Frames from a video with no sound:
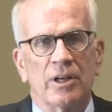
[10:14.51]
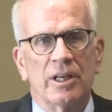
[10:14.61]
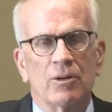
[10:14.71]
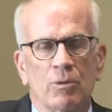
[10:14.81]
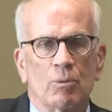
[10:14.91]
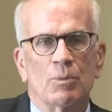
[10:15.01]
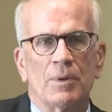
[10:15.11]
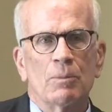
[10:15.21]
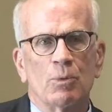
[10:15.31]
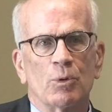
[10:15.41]
And when
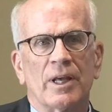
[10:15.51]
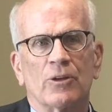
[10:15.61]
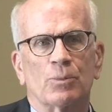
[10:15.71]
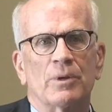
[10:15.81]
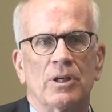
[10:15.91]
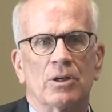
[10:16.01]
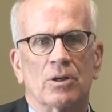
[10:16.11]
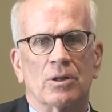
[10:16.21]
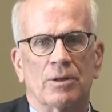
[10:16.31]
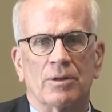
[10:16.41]
people would ask me
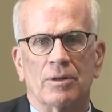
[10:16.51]
here,